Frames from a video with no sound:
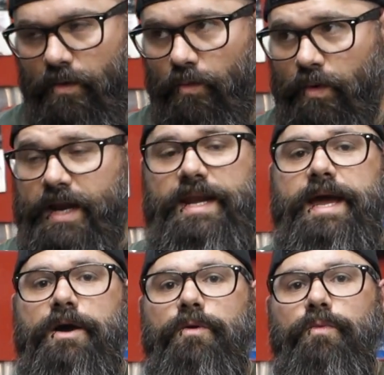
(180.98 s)
Right
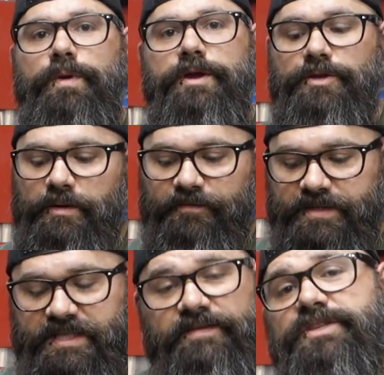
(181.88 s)
now, we are doing for
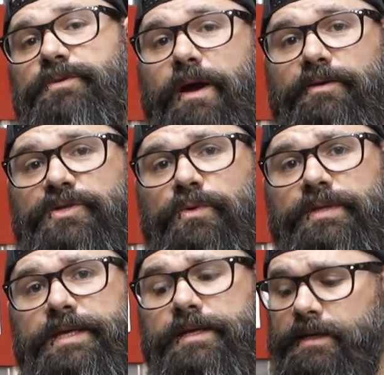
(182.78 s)
72 hours
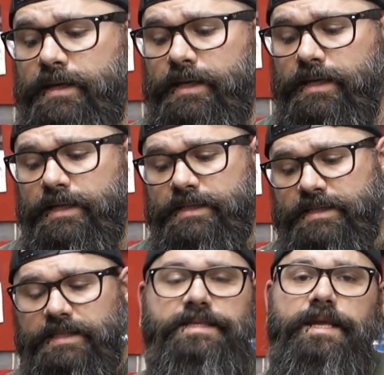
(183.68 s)
only,
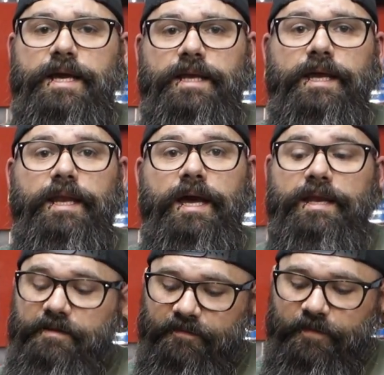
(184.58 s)

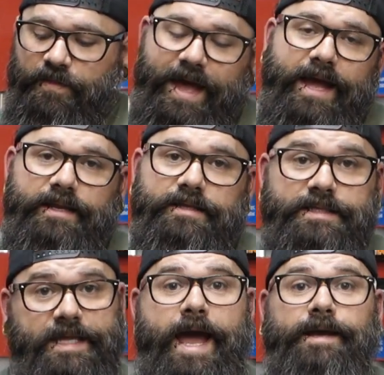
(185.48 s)
$69.99 for that
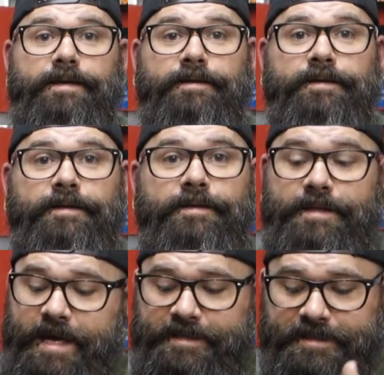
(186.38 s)
stack.
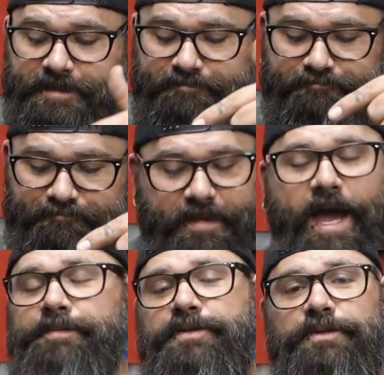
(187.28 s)
That's
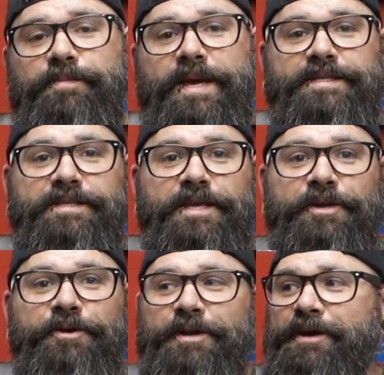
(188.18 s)
absolutely amazingly
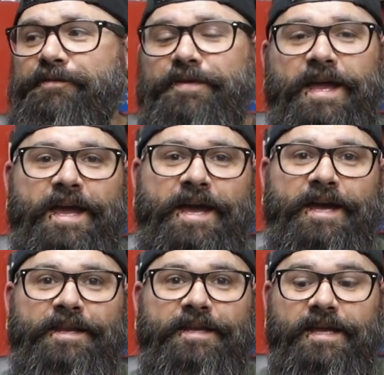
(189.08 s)
unheard of,
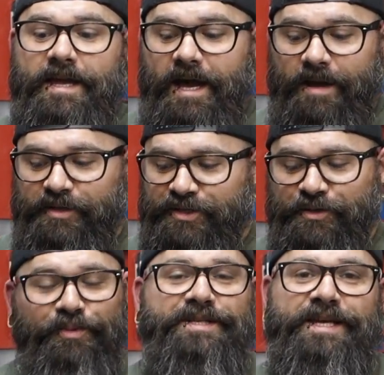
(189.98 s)
and I'm just
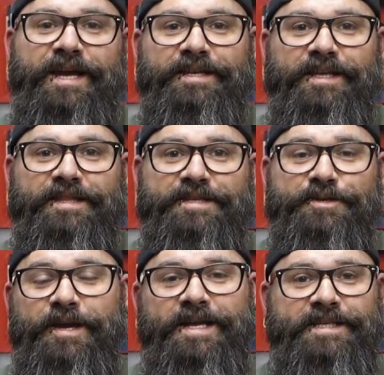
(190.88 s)
super excited to get these
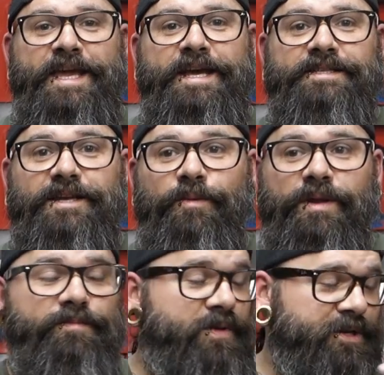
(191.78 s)
in your guys' hands. I
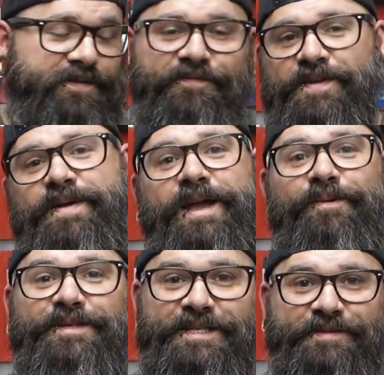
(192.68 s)
want to hear some
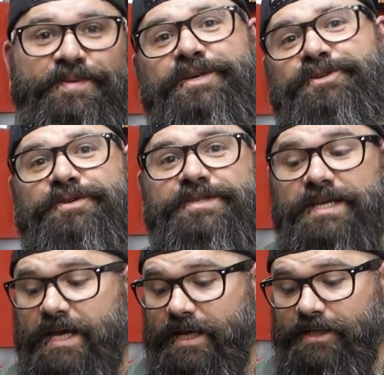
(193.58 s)
feedback. I want to see some
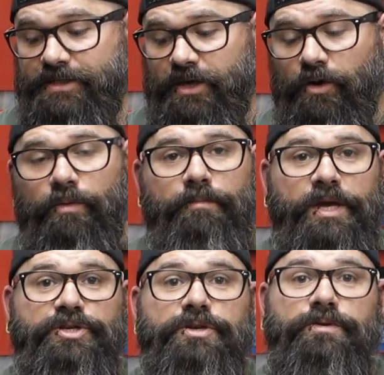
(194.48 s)
pictures. So
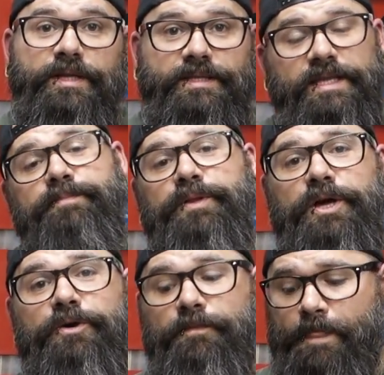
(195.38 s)
make sure you click the link
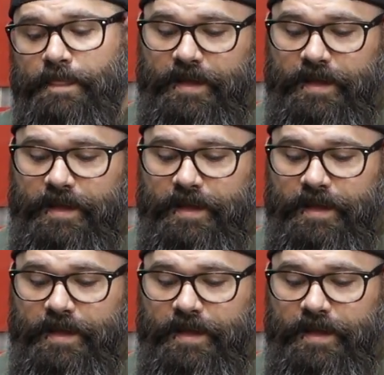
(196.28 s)
below.